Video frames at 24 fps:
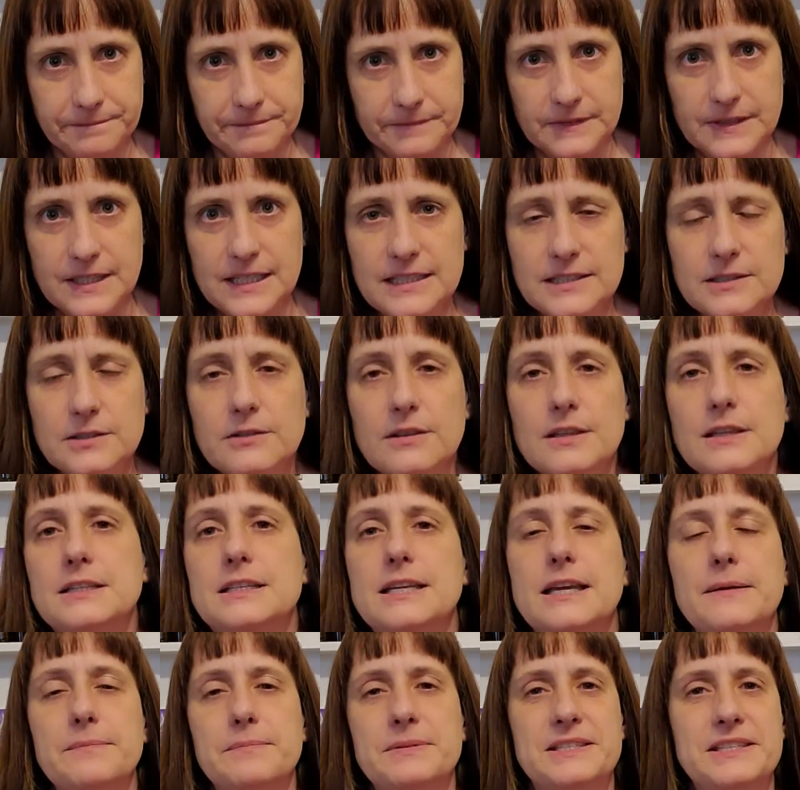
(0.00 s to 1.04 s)
These are the
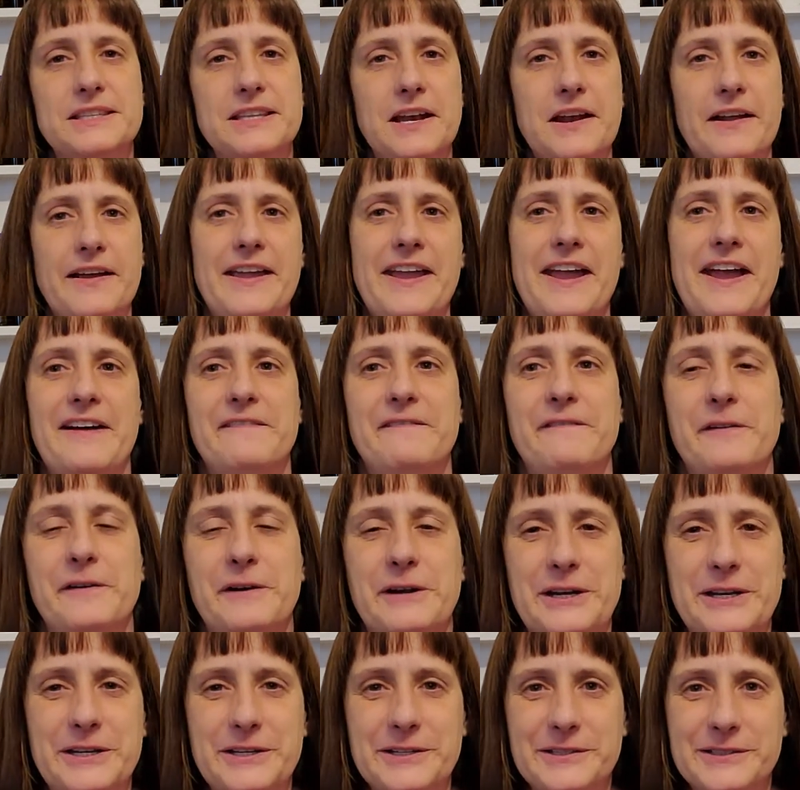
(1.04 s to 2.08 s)
tips that I have for
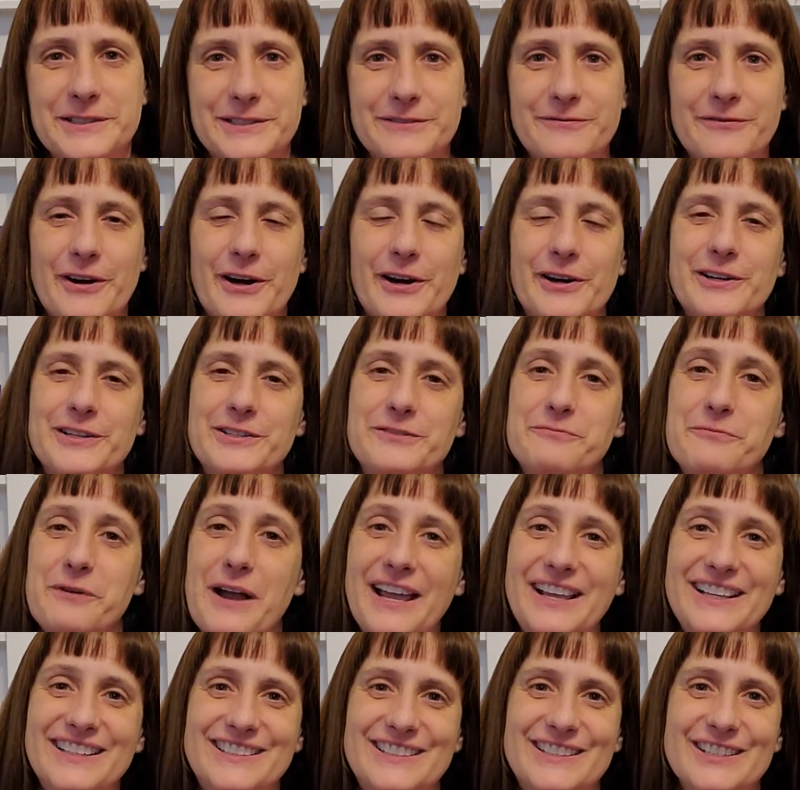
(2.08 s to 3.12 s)
you as far as
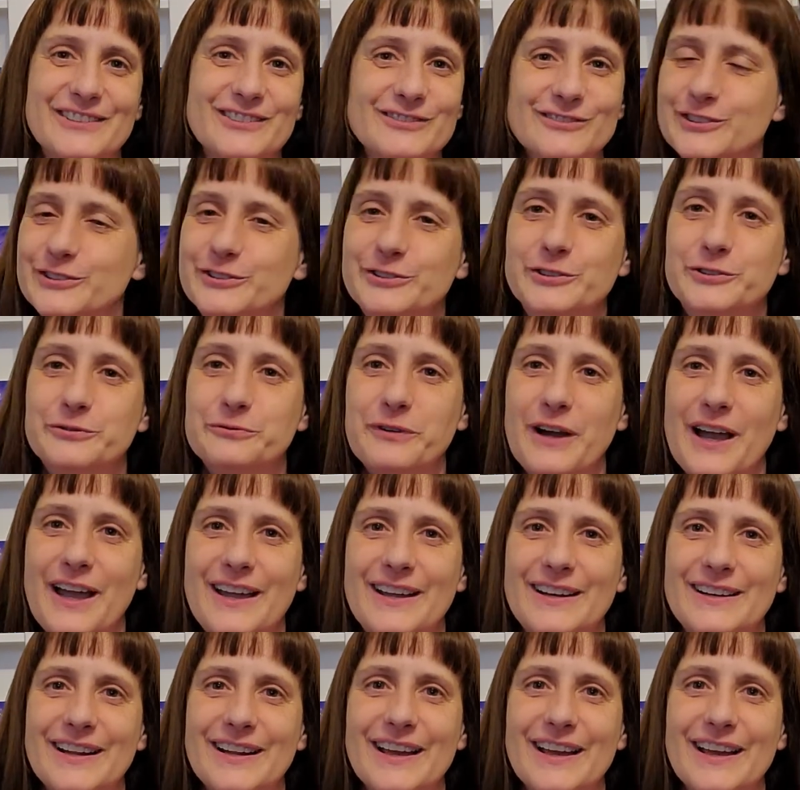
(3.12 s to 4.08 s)
ways to lose weight,